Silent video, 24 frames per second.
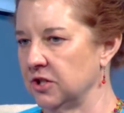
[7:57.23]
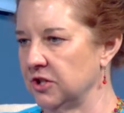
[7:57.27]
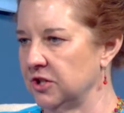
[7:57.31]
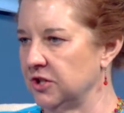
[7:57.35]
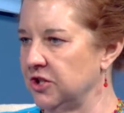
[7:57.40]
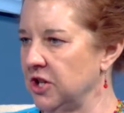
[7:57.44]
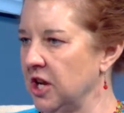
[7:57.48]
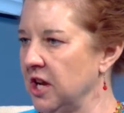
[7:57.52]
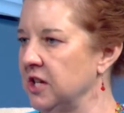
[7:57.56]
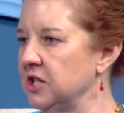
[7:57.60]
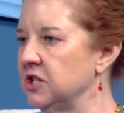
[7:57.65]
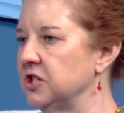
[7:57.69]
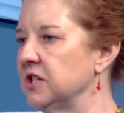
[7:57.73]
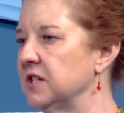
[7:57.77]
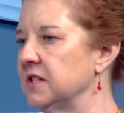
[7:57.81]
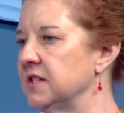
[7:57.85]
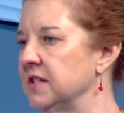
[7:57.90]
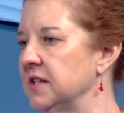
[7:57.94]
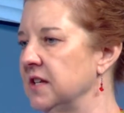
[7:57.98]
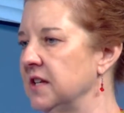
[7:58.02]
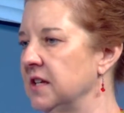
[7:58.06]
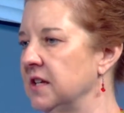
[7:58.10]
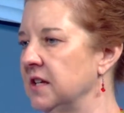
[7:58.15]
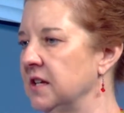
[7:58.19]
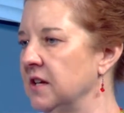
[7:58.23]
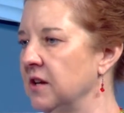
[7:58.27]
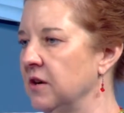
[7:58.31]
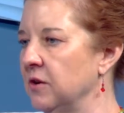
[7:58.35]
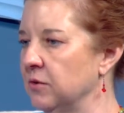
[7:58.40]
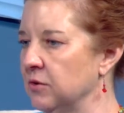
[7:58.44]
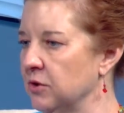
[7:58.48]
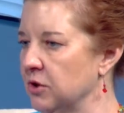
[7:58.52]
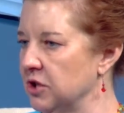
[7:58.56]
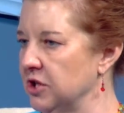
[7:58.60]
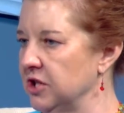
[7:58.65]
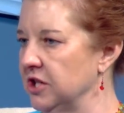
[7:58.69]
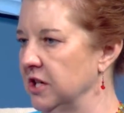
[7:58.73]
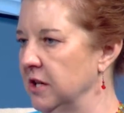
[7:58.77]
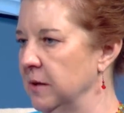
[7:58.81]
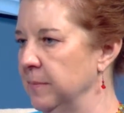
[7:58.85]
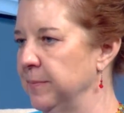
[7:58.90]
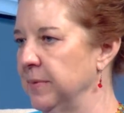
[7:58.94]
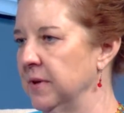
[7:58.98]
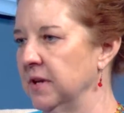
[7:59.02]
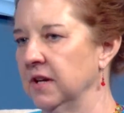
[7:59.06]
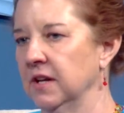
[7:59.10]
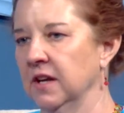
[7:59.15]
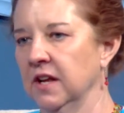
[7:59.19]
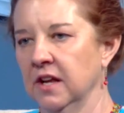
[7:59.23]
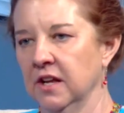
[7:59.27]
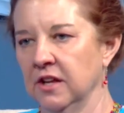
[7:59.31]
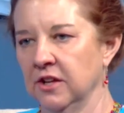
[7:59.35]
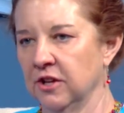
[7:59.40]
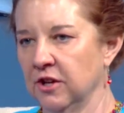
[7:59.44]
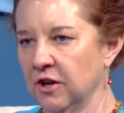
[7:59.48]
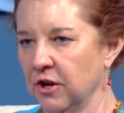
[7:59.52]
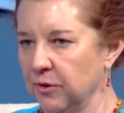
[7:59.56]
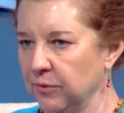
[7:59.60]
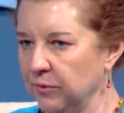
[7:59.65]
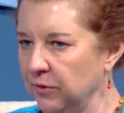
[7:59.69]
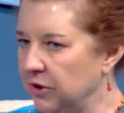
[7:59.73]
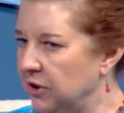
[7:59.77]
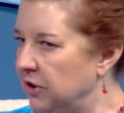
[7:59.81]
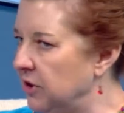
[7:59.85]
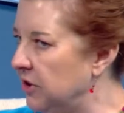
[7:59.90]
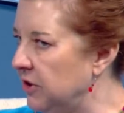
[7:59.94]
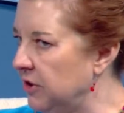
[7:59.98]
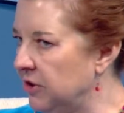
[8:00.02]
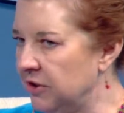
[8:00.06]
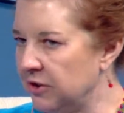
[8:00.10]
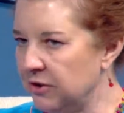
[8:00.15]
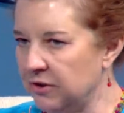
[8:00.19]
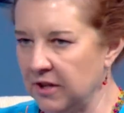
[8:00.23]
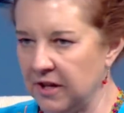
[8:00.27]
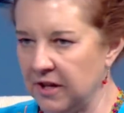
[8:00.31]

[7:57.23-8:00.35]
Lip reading: changes in ownership and, you know, you